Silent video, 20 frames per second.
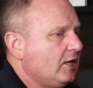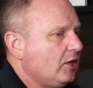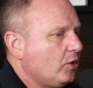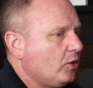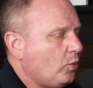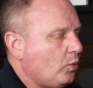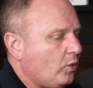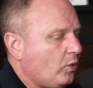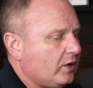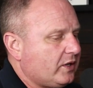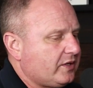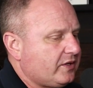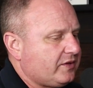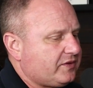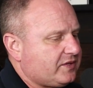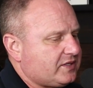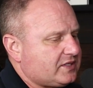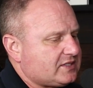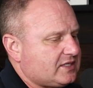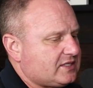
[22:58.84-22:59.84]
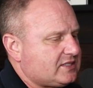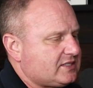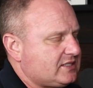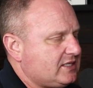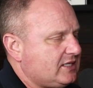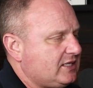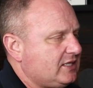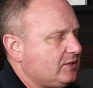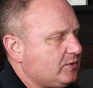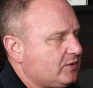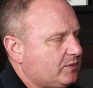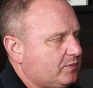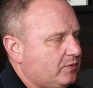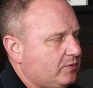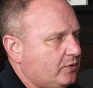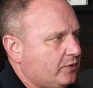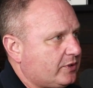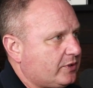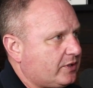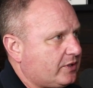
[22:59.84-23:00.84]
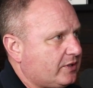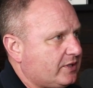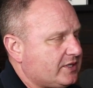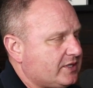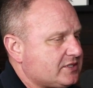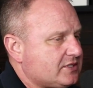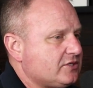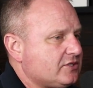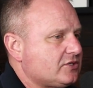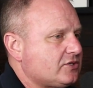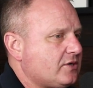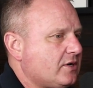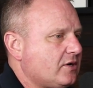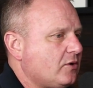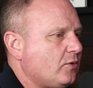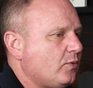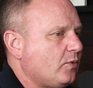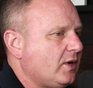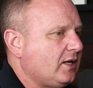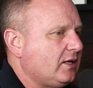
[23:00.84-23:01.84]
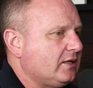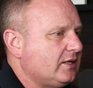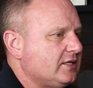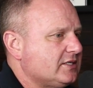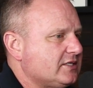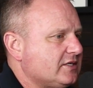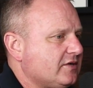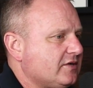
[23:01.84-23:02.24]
One of the things I see with Boulder Crest and Struggle Well is a